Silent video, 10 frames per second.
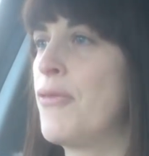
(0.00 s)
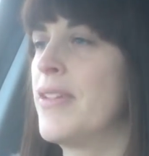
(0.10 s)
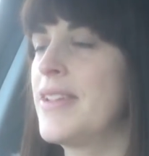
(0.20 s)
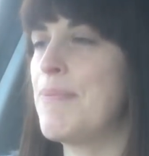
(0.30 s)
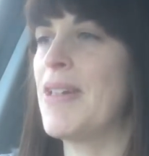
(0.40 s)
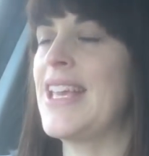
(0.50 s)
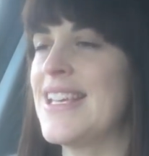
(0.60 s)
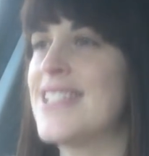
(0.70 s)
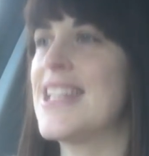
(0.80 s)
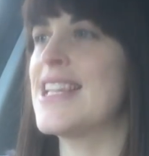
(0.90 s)

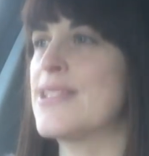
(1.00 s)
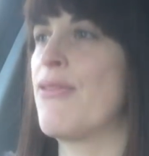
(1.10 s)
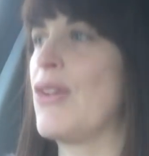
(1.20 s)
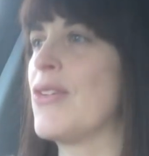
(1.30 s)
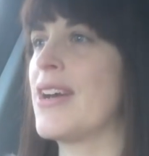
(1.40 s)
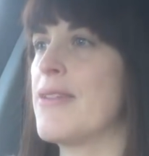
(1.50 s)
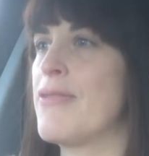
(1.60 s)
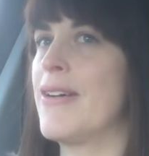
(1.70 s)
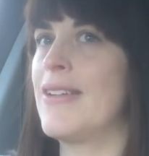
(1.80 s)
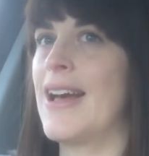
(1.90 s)
vlog, I
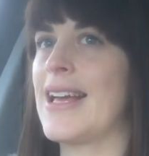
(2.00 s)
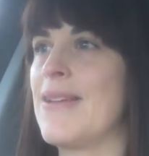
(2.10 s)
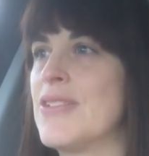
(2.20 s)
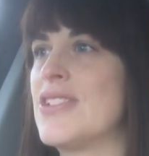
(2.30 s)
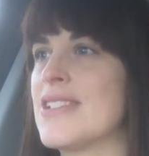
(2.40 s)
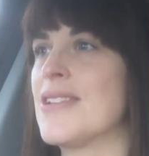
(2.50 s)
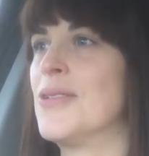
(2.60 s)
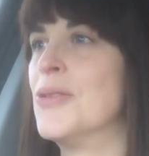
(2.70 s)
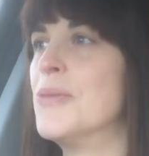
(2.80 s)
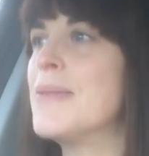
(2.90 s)
felt like it was just
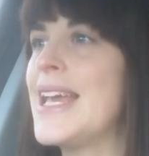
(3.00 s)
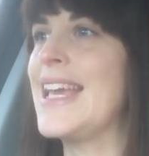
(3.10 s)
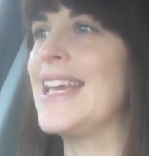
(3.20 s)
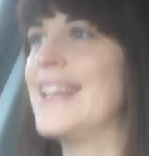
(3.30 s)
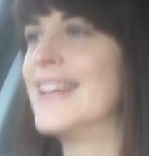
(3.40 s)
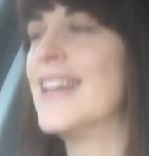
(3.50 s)
all me